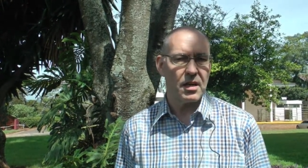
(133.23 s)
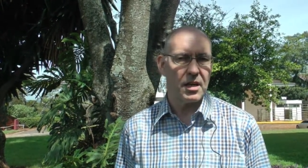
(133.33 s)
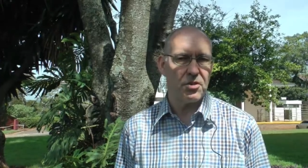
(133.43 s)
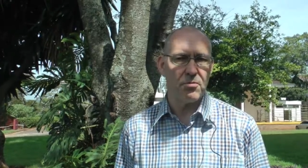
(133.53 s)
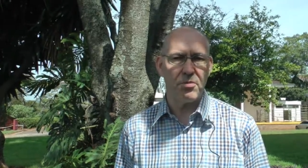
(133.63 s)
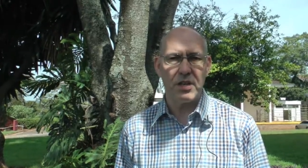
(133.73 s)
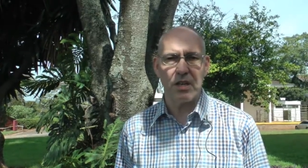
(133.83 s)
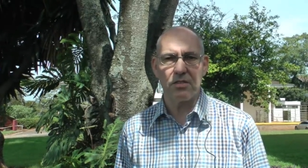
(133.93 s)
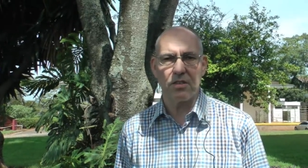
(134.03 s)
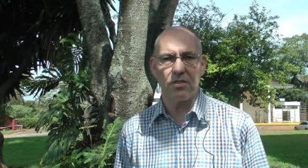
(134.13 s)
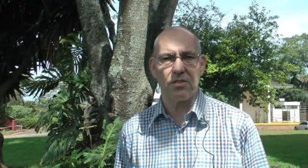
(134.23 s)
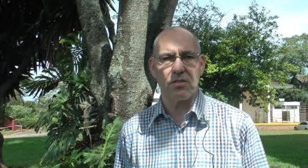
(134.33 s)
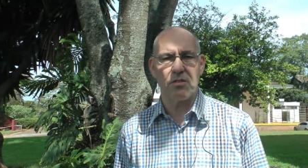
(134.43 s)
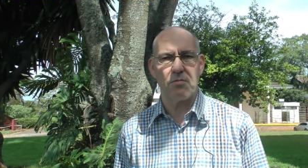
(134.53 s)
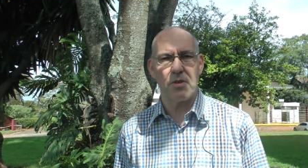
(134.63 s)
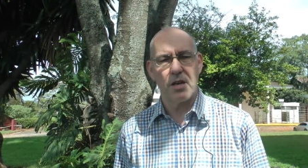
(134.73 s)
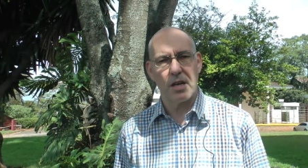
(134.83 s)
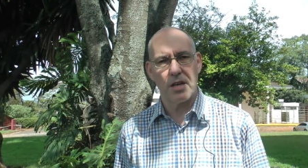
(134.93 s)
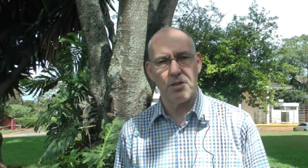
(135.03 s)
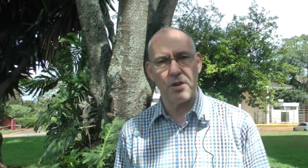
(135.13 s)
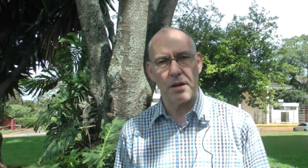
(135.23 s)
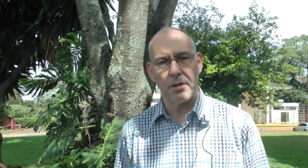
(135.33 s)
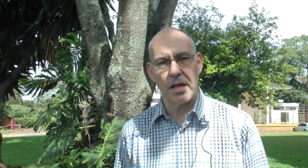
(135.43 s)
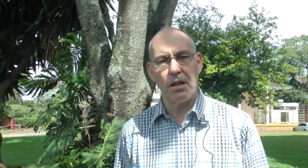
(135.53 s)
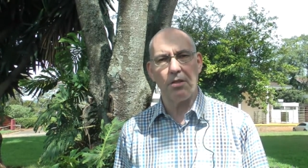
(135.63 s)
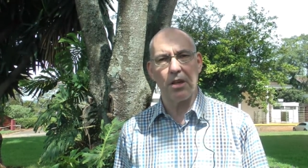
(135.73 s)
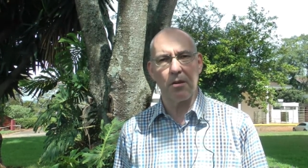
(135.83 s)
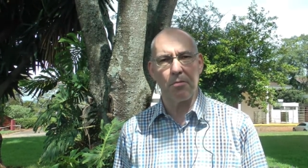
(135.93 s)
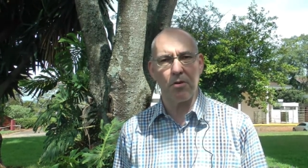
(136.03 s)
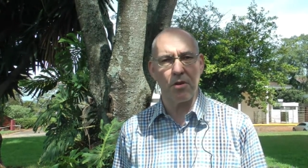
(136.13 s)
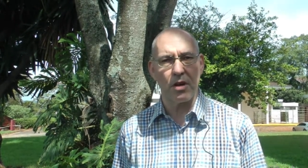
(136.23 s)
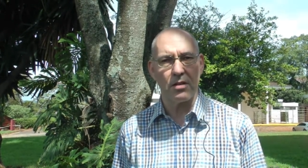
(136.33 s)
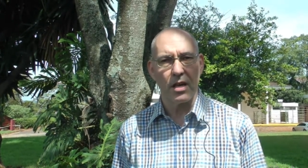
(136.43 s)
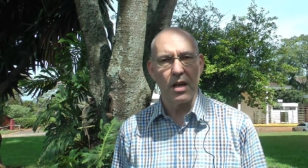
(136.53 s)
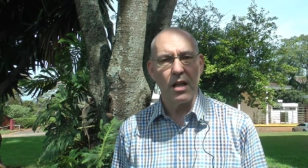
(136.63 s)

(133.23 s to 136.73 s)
a new breeding system, a new animal healthcare product,